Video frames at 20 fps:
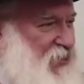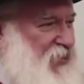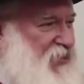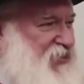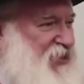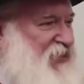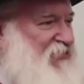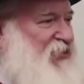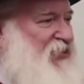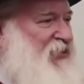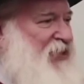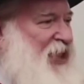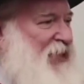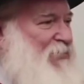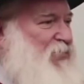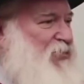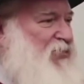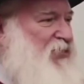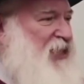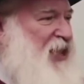Because every
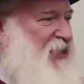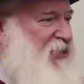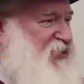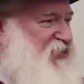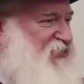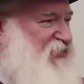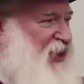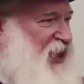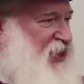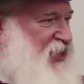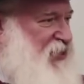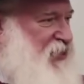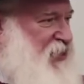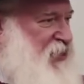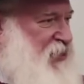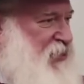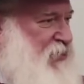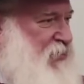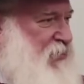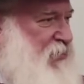time you satisfy a
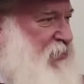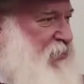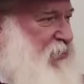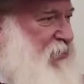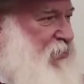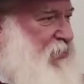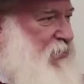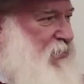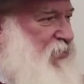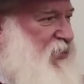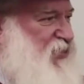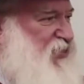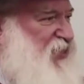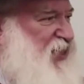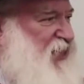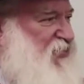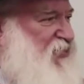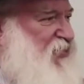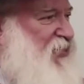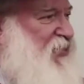need, you
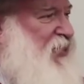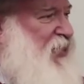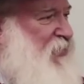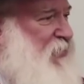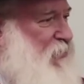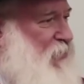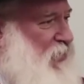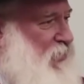discover another